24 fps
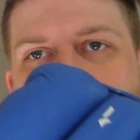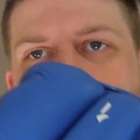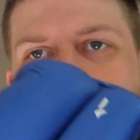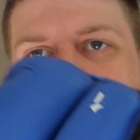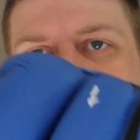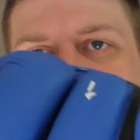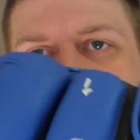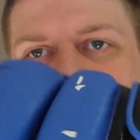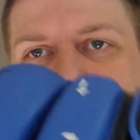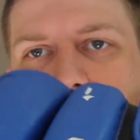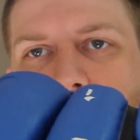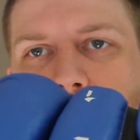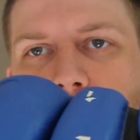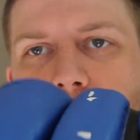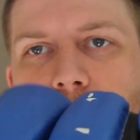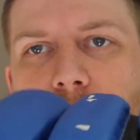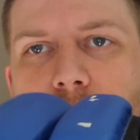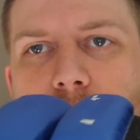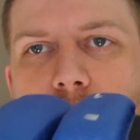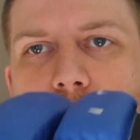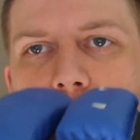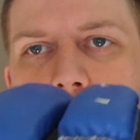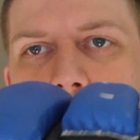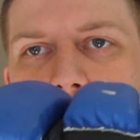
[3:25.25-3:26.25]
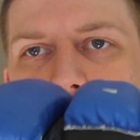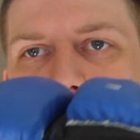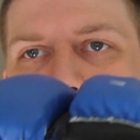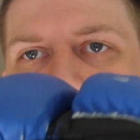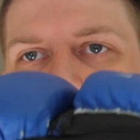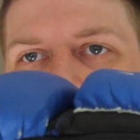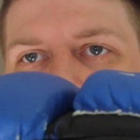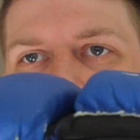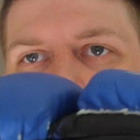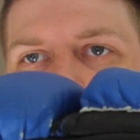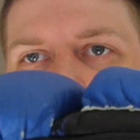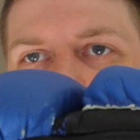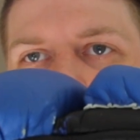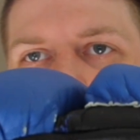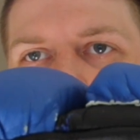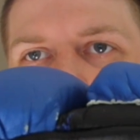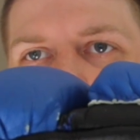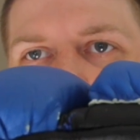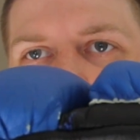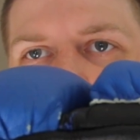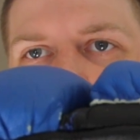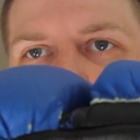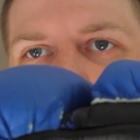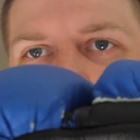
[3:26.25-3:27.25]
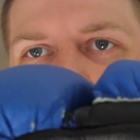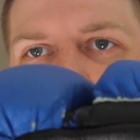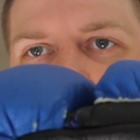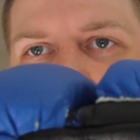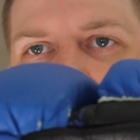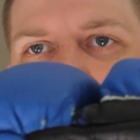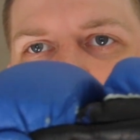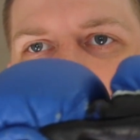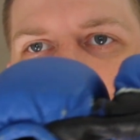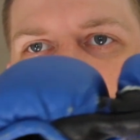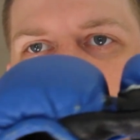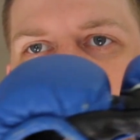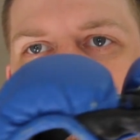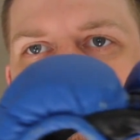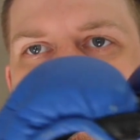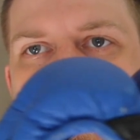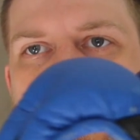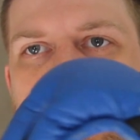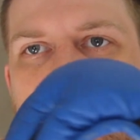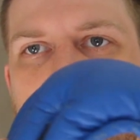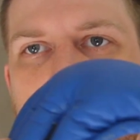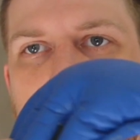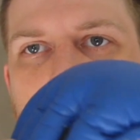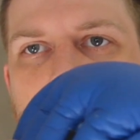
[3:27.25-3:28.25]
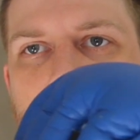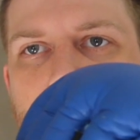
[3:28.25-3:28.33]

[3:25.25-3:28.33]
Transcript: glove, as you can see here,